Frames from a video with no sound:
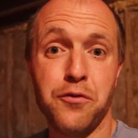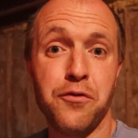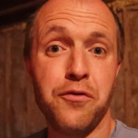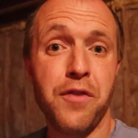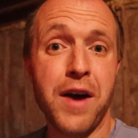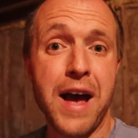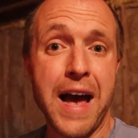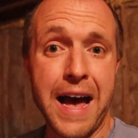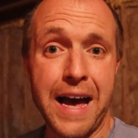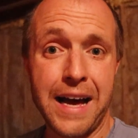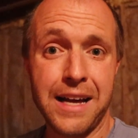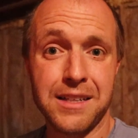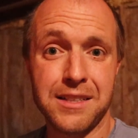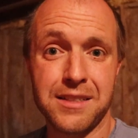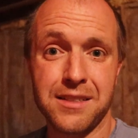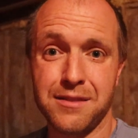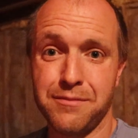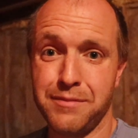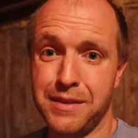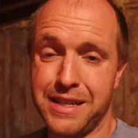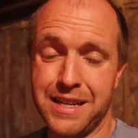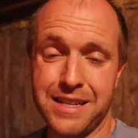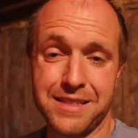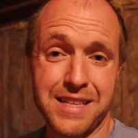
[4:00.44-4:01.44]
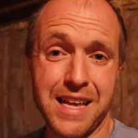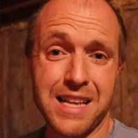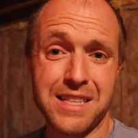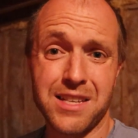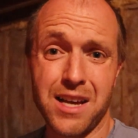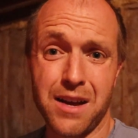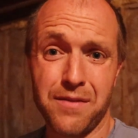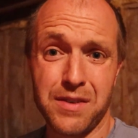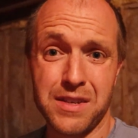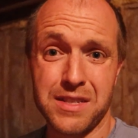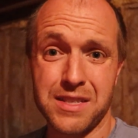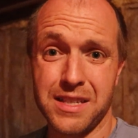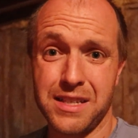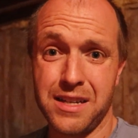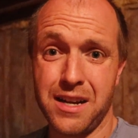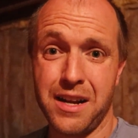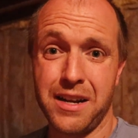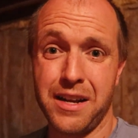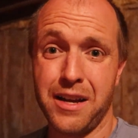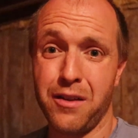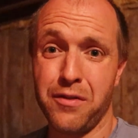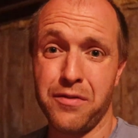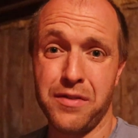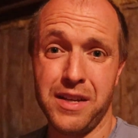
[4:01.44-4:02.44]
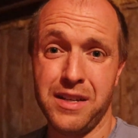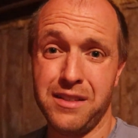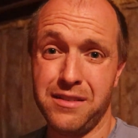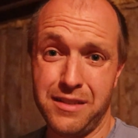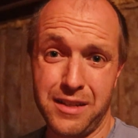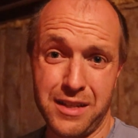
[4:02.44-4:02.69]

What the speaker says: fat, because that's obviously not healthy.